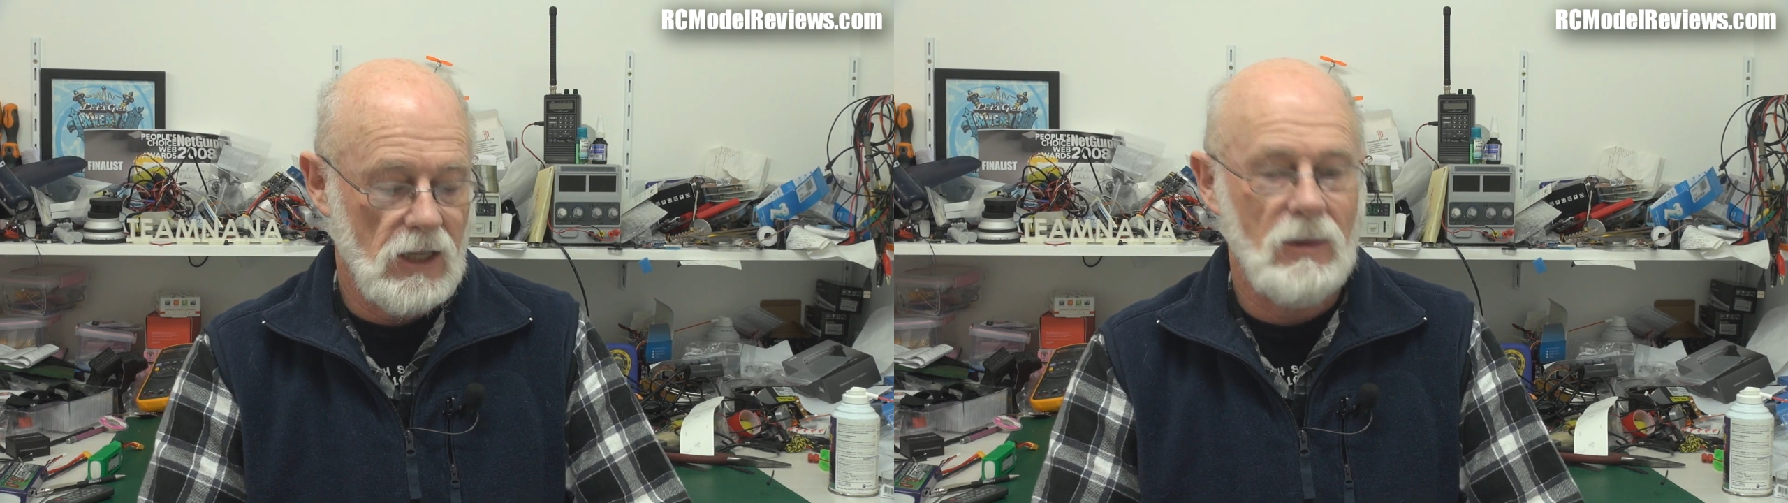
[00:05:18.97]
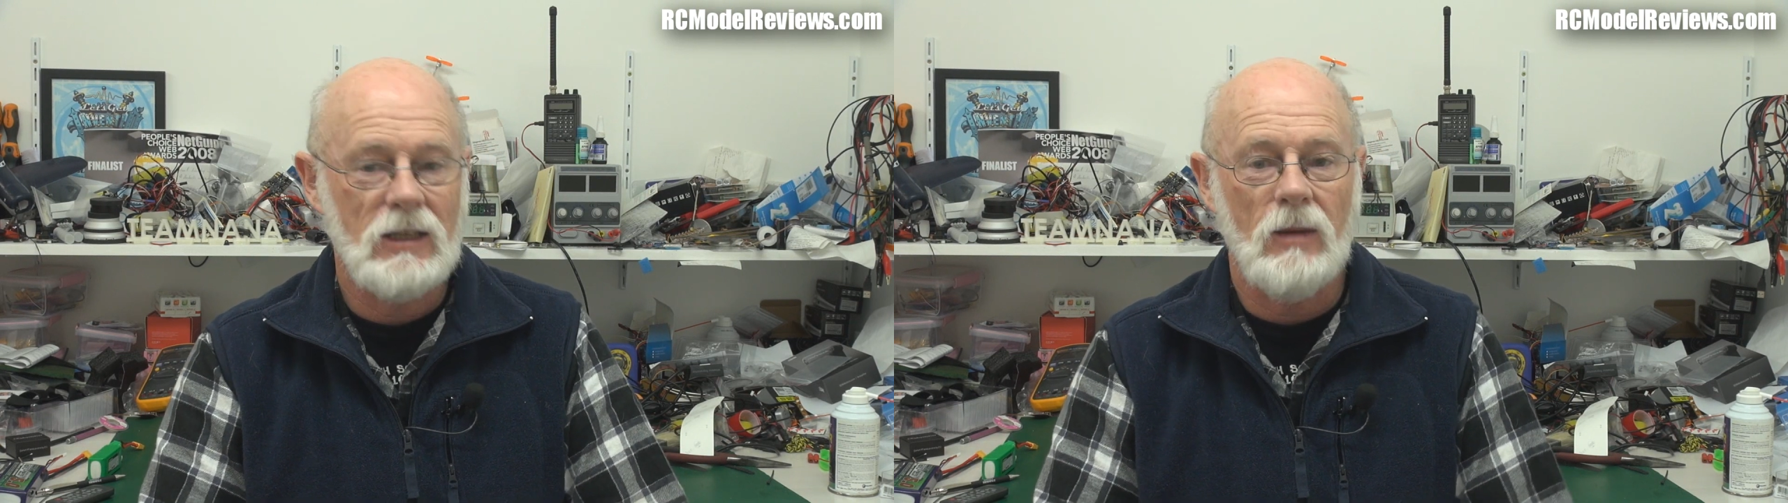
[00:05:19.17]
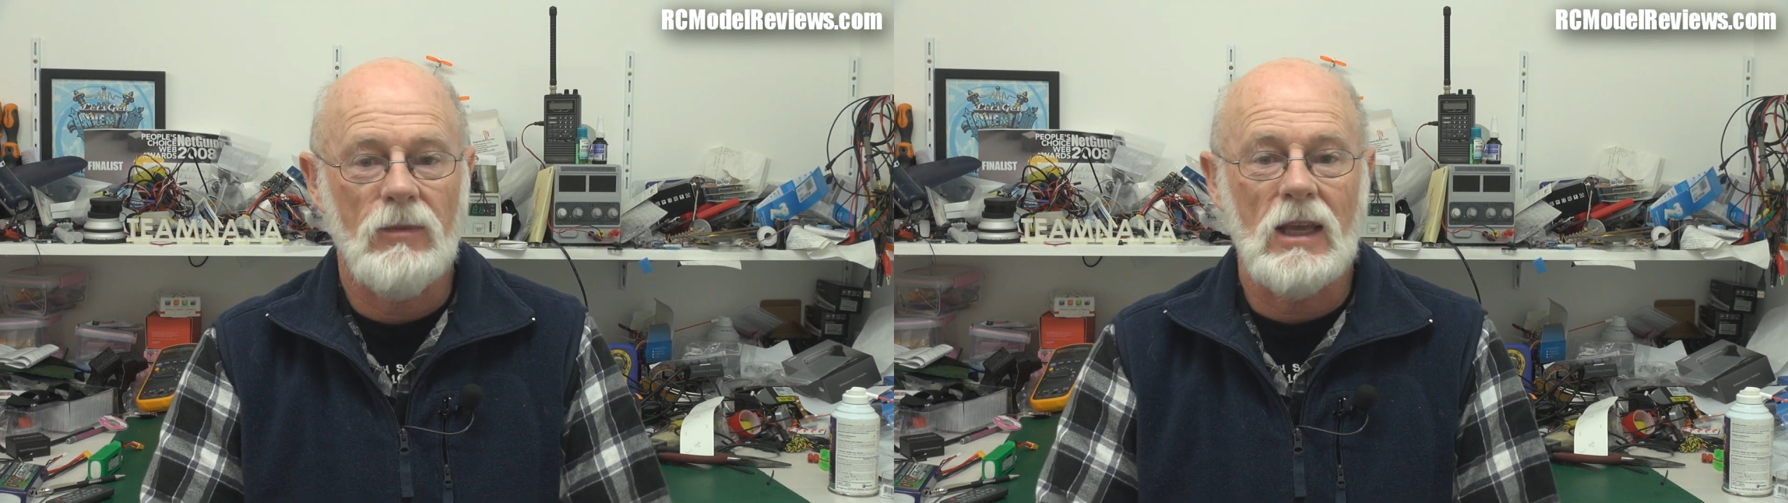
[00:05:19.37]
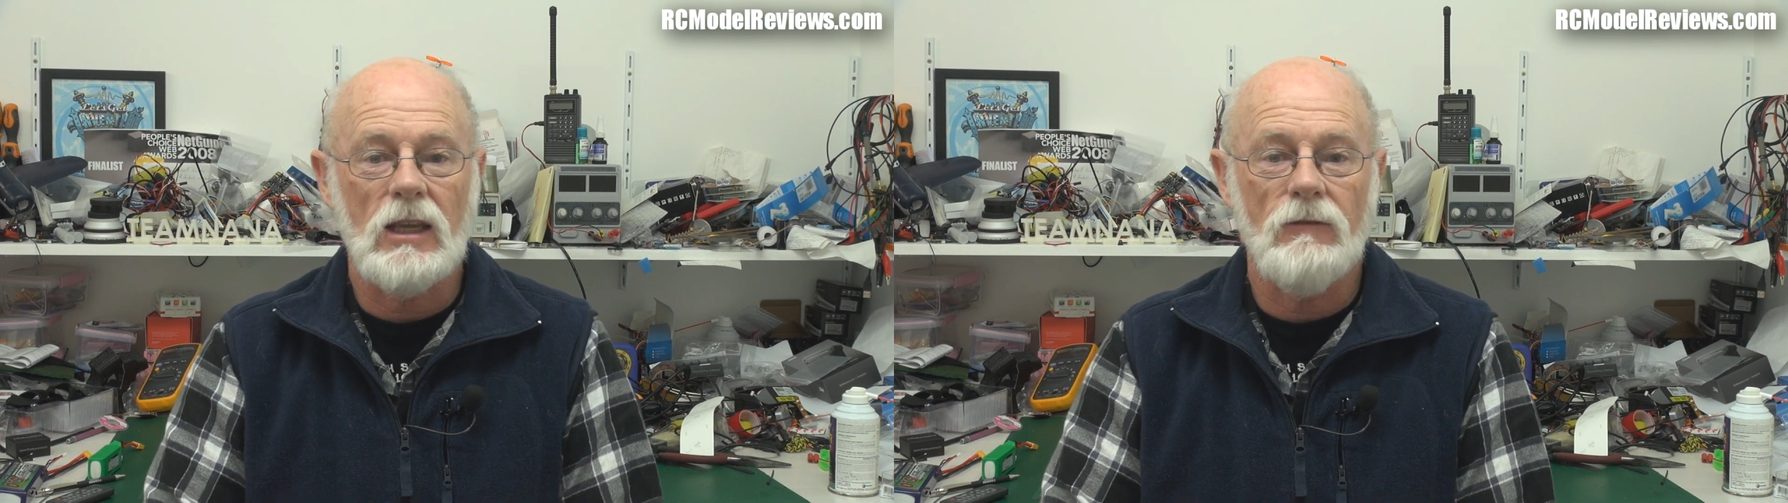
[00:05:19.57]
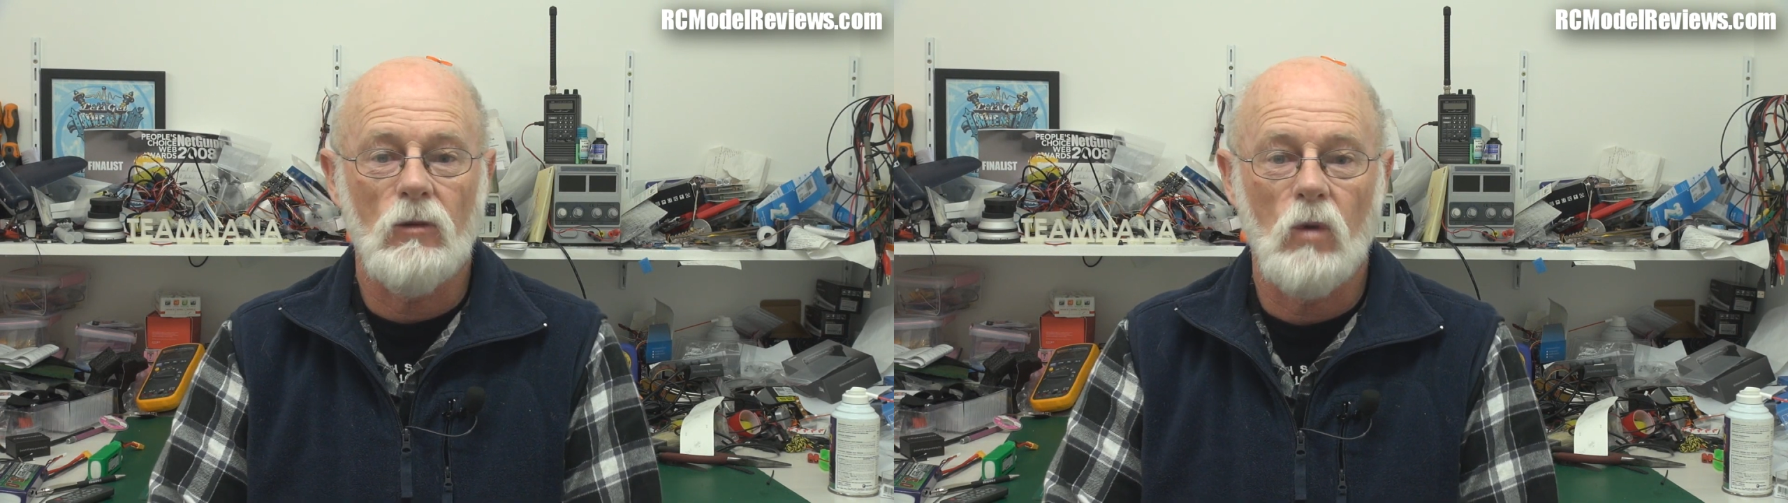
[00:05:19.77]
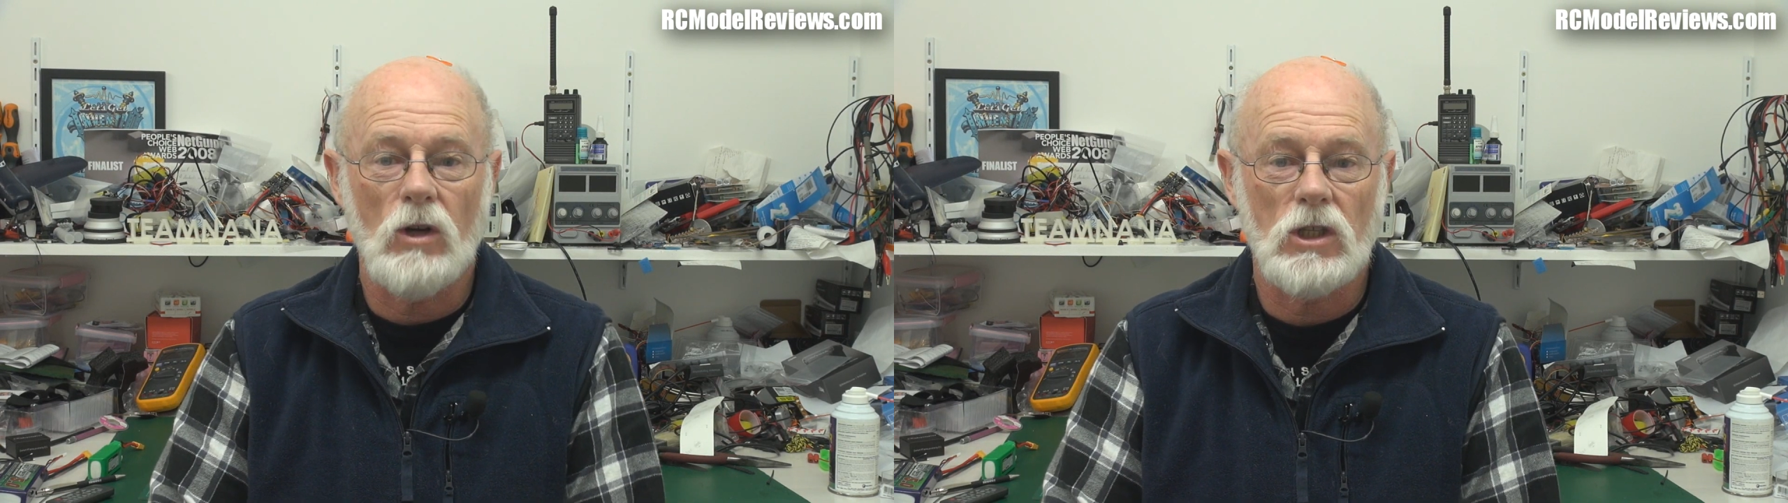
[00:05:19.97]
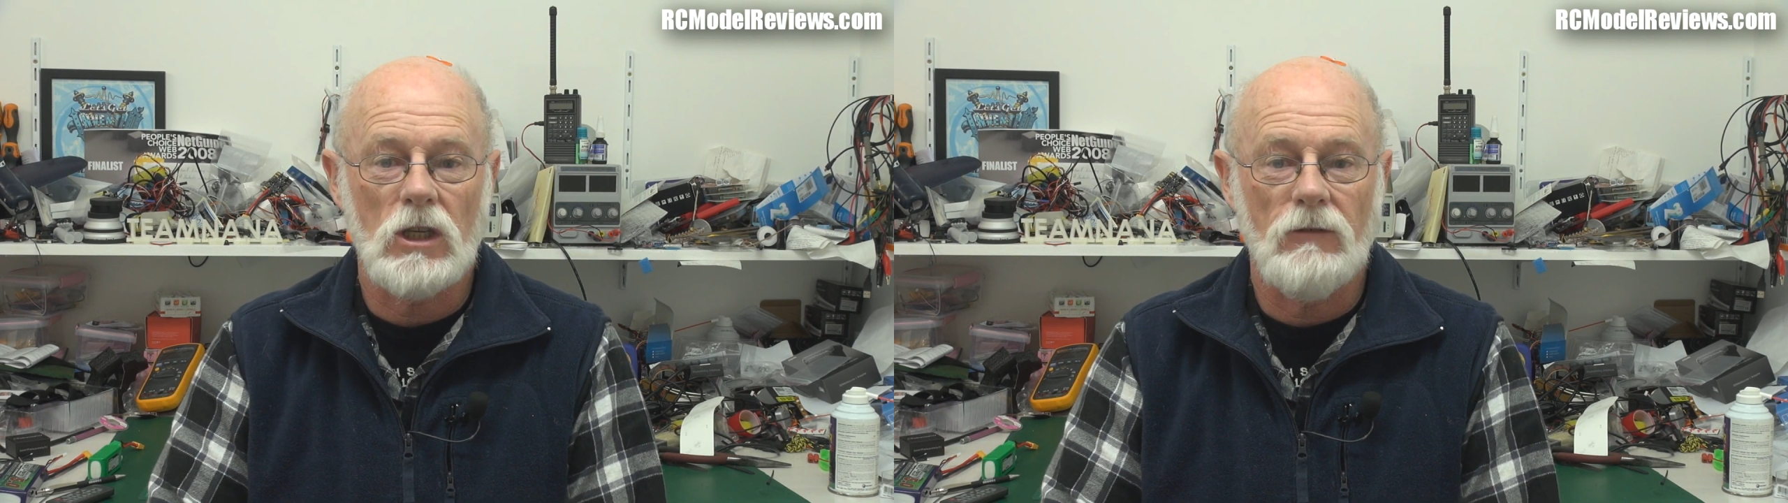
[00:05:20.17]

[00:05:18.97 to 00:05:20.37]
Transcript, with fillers: In the meantime, thank you for watching.